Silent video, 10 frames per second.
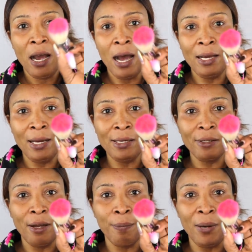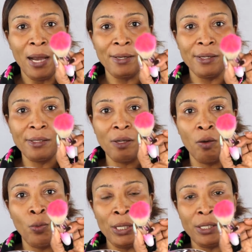I like to apply this
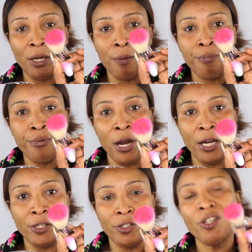with a brush.